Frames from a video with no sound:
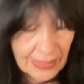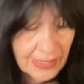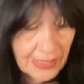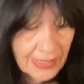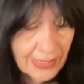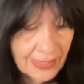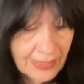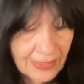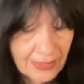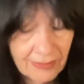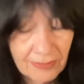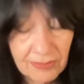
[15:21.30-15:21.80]

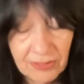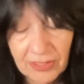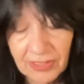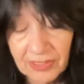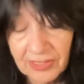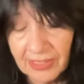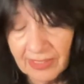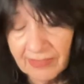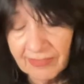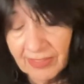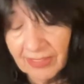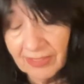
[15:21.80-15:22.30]
And of
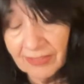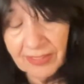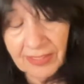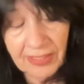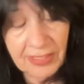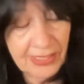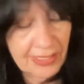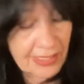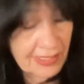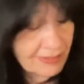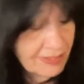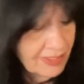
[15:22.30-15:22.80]
course, I
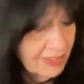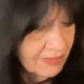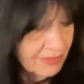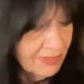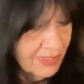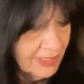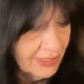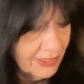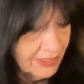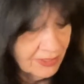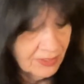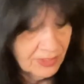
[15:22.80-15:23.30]
always
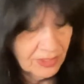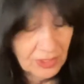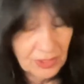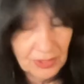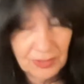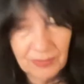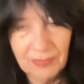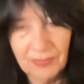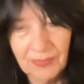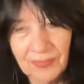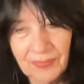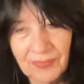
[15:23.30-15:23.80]

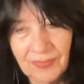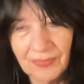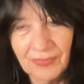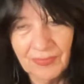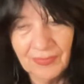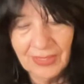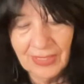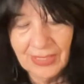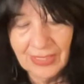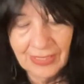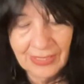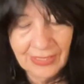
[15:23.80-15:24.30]
researched,
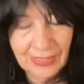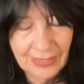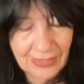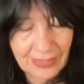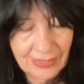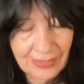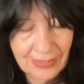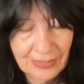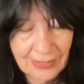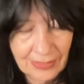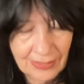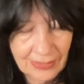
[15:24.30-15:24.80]

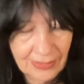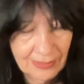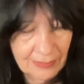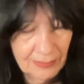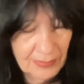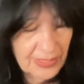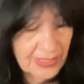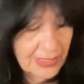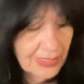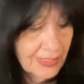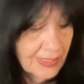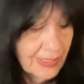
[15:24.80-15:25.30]

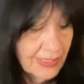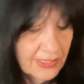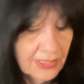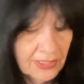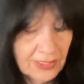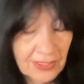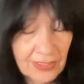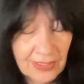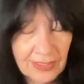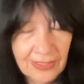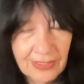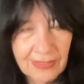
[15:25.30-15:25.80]
but then I
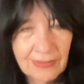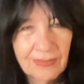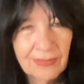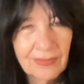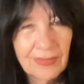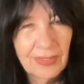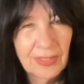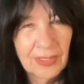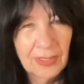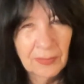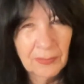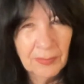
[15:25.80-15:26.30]
started
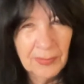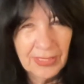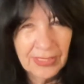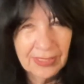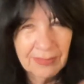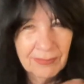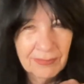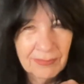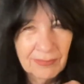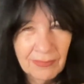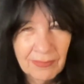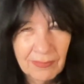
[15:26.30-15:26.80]
in
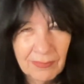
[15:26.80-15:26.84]
my